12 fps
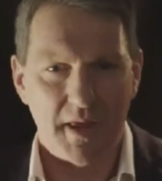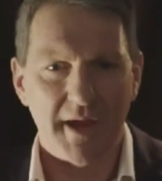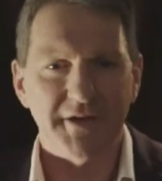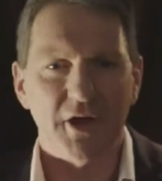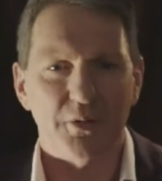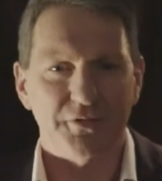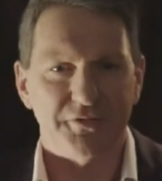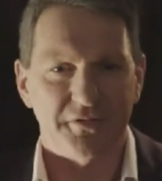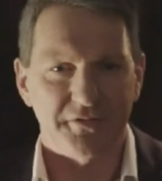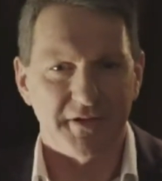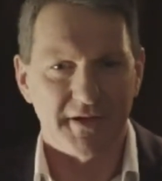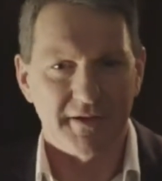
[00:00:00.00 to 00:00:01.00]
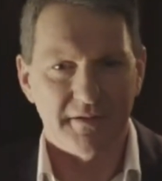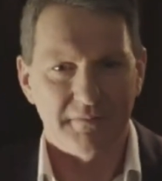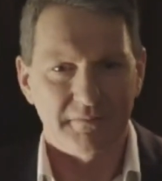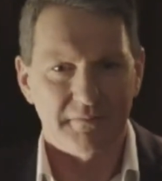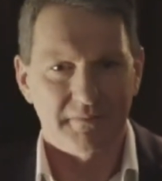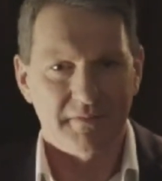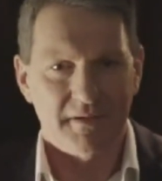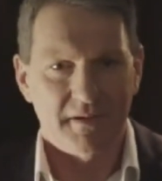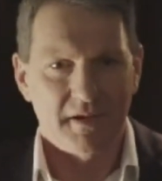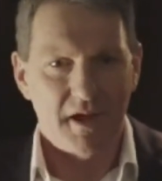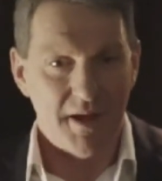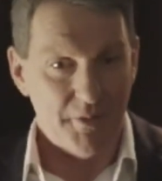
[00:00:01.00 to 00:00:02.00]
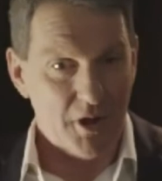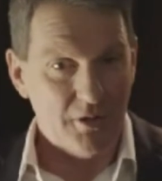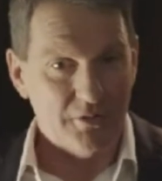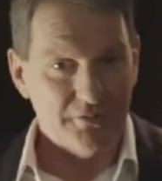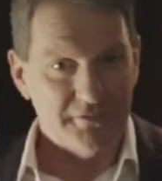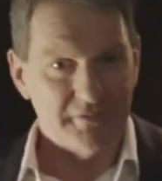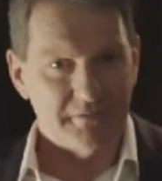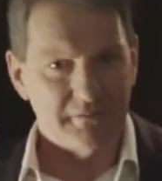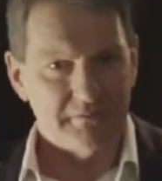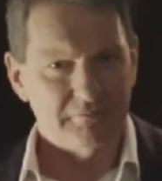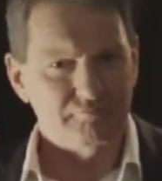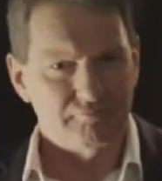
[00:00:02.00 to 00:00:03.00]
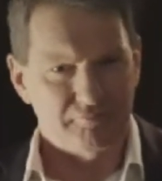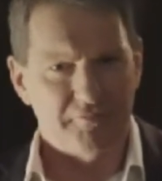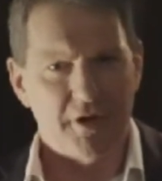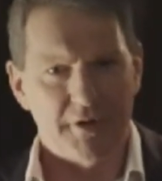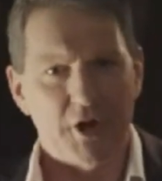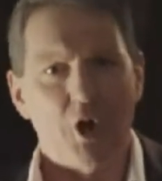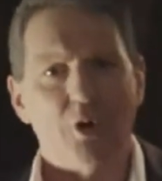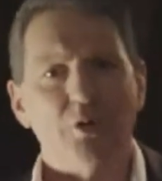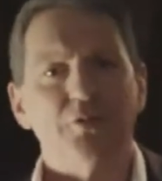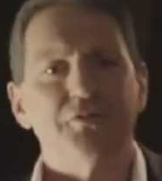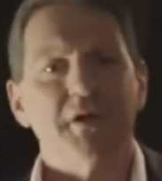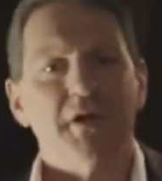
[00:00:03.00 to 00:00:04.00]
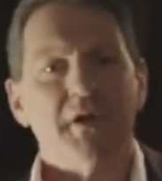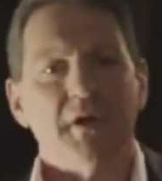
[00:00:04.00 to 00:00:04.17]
I know what you're thinking. I'm old, very old.